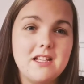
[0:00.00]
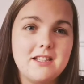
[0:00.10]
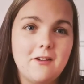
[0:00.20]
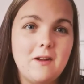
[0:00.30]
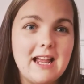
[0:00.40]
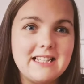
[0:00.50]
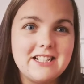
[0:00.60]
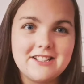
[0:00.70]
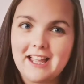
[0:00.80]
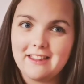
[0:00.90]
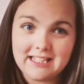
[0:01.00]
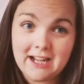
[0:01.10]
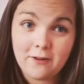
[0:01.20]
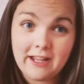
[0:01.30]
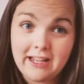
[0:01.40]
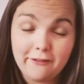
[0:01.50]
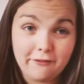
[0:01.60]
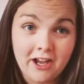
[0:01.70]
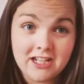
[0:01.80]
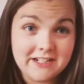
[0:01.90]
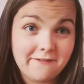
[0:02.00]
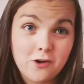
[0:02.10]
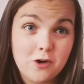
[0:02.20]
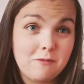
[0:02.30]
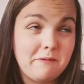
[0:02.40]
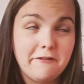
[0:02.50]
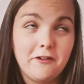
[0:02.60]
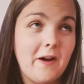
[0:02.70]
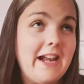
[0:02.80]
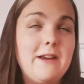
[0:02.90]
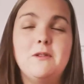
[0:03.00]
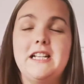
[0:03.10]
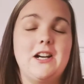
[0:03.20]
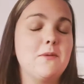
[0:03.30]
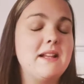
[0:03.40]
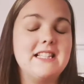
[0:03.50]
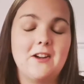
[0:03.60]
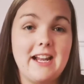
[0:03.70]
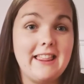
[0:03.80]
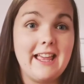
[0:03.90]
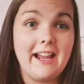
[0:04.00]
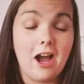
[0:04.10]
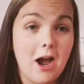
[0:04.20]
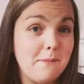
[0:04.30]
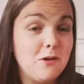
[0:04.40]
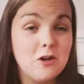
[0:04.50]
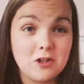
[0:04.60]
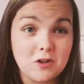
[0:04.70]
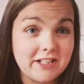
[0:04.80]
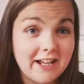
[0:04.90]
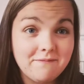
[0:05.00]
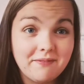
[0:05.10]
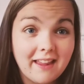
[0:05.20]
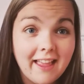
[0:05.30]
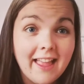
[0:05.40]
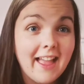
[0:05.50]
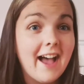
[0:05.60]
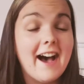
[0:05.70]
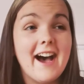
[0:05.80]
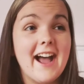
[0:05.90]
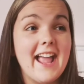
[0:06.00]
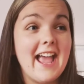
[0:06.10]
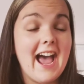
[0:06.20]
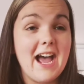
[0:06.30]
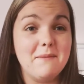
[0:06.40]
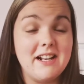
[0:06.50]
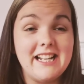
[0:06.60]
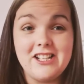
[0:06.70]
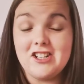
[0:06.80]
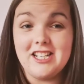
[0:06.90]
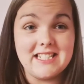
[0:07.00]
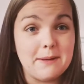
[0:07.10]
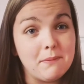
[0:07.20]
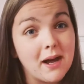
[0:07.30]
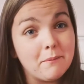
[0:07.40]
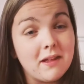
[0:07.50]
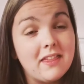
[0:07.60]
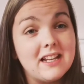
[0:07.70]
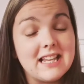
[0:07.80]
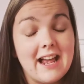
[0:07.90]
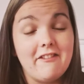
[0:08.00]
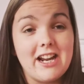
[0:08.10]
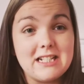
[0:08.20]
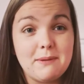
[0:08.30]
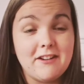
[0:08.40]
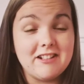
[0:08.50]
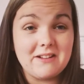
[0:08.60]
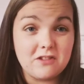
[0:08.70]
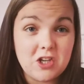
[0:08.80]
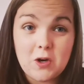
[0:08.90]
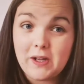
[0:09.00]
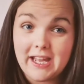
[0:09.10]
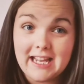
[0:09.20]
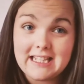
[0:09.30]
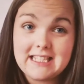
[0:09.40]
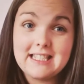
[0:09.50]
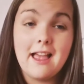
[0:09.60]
So let's just get this out here. First of all, before anybody comments or anything, I'm not a doctor. I am literally just a mum that has had experience of two kids.